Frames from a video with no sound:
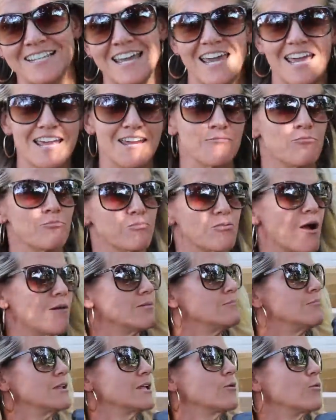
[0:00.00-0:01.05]
They
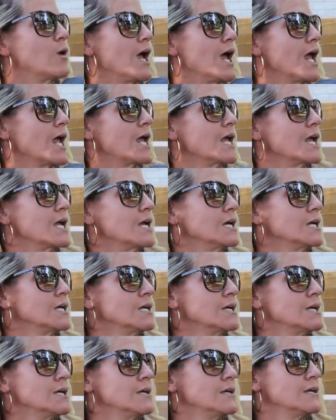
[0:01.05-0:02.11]
probably weigh,
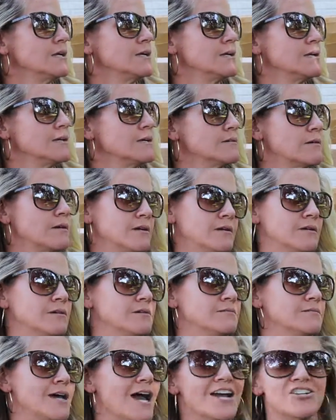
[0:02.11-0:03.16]

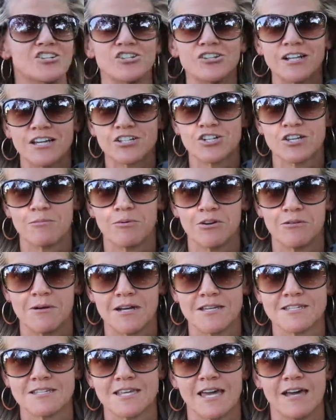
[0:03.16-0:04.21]
I should actually put them
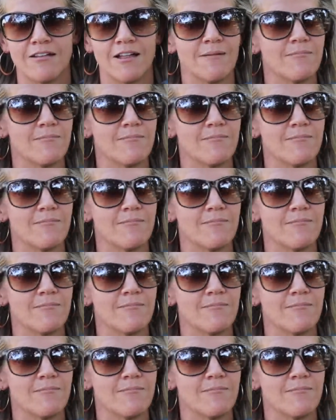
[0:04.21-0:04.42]
on a scale.